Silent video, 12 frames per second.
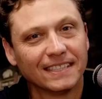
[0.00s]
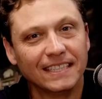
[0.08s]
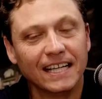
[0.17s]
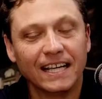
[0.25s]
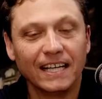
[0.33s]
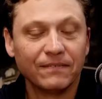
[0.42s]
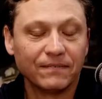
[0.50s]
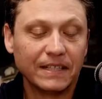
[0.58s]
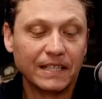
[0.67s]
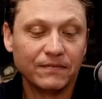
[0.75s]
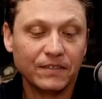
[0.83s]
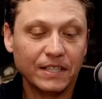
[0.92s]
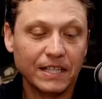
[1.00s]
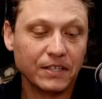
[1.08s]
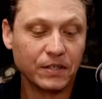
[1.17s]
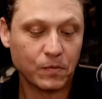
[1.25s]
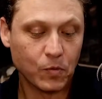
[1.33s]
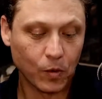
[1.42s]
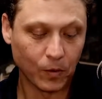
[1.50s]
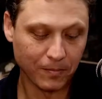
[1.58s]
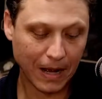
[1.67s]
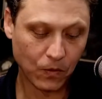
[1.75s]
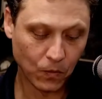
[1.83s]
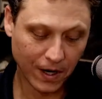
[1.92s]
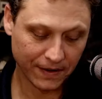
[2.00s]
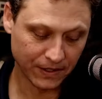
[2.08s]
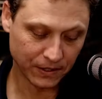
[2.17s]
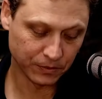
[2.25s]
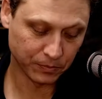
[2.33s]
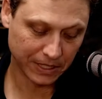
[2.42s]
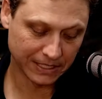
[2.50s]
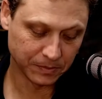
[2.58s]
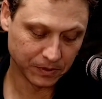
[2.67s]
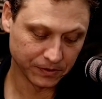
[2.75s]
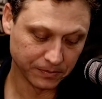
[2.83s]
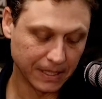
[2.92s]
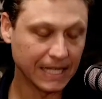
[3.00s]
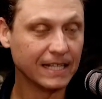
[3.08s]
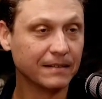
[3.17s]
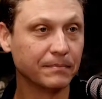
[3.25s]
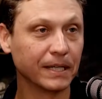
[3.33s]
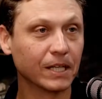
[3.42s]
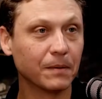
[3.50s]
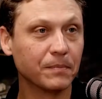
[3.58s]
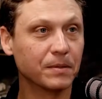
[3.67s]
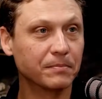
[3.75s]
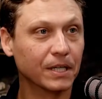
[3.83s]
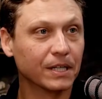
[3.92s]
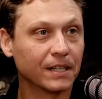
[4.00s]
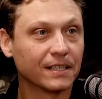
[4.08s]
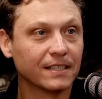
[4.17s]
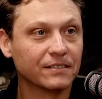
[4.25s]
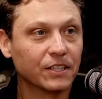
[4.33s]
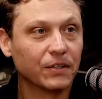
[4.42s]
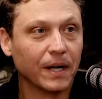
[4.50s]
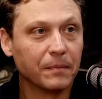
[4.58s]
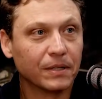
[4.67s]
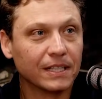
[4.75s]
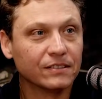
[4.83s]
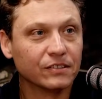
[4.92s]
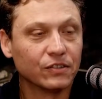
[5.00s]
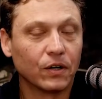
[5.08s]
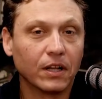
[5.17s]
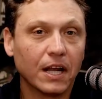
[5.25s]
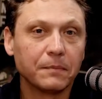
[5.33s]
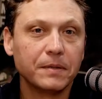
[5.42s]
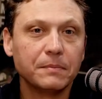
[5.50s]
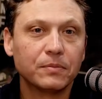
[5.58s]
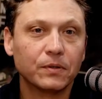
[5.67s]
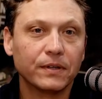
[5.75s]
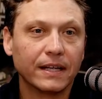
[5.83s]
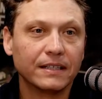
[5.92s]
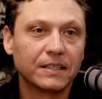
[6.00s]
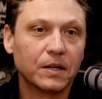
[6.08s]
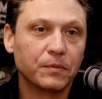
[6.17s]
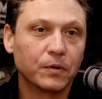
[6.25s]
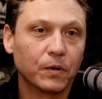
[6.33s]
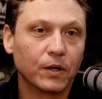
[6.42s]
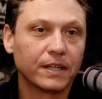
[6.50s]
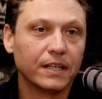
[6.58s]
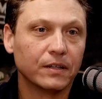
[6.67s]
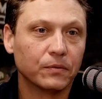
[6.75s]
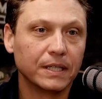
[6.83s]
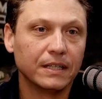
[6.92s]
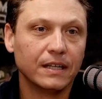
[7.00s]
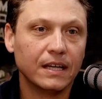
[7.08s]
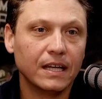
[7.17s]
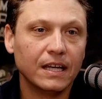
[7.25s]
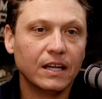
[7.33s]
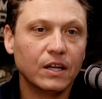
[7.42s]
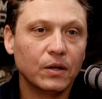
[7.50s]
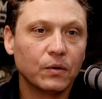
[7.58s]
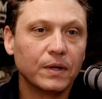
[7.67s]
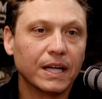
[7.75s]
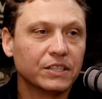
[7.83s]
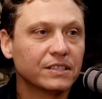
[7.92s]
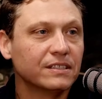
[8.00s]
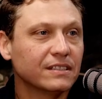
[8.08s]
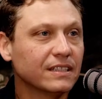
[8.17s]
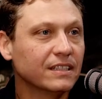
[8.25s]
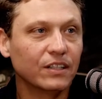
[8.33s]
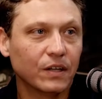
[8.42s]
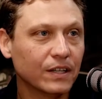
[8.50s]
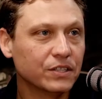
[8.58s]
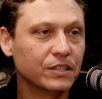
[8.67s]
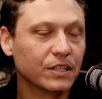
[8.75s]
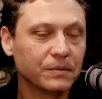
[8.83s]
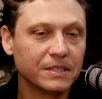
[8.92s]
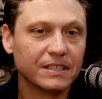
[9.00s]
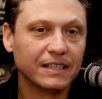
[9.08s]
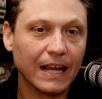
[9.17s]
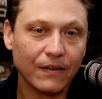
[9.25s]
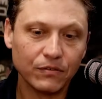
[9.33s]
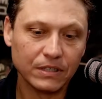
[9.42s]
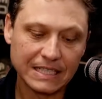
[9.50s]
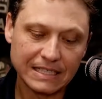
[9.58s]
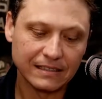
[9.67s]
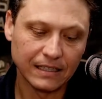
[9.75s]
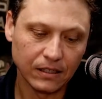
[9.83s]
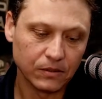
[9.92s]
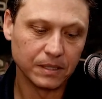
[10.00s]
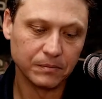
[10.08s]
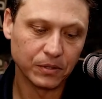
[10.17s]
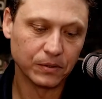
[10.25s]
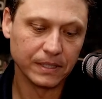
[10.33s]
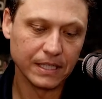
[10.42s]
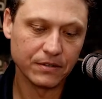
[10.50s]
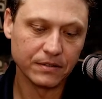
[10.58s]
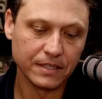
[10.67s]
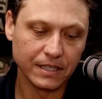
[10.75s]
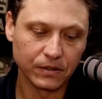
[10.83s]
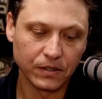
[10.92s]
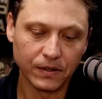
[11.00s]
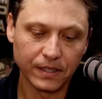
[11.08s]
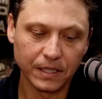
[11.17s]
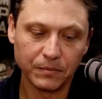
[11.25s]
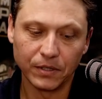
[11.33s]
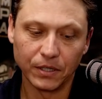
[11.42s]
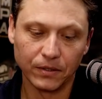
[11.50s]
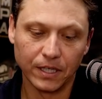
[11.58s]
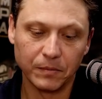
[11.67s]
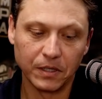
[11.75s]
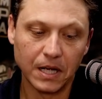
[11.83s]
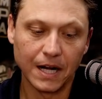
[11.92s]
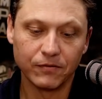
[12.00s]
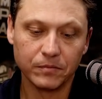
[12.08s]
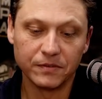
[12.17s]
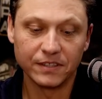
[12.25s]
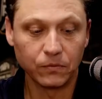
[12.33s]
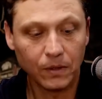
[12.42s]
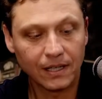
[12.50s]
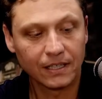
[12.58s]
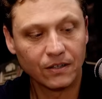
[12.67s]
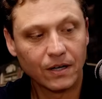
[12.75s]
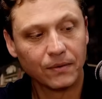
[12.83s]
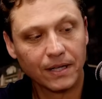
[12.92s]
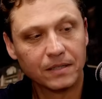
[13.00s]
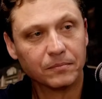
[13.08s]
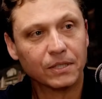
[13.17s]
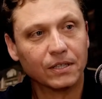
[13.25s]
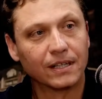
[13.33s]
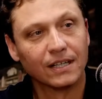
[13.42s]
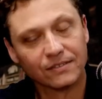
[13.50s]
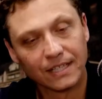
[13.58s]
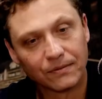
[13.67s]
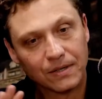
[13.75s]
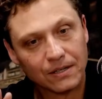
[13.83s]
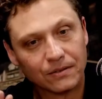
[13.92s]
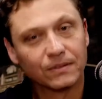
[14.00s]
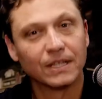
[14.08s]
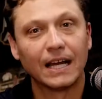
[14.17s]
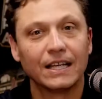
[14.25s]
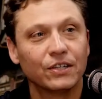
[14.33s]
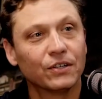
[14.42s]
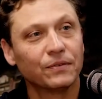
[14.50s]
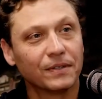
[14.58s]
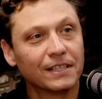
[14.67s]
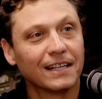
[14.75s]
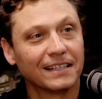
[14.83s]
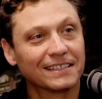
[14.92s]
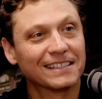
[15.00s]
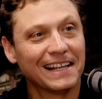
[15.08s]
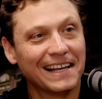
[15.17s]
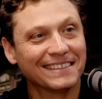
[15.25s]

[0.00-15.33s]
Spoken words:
Yeah, and if you need to know more about what those principles mean, pick up the book. It's a great place to start. A lot of people that come to work here, we actually send, as you know, we send every single employee through the Dale Carnegie program. A lot of them said, well, I read the book. And I was like, well, you're going to really like the class